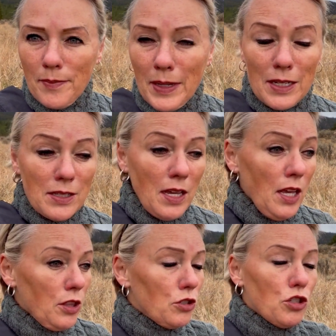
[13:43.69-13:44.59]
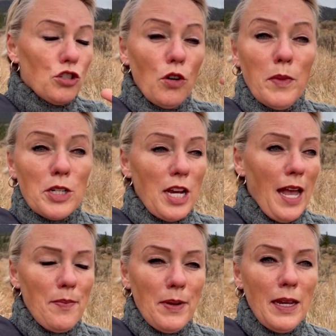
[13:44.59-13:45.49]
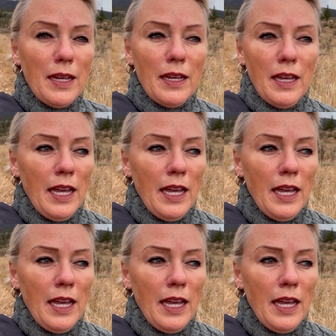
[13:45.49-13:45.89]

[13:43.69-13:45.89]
because there's so much happening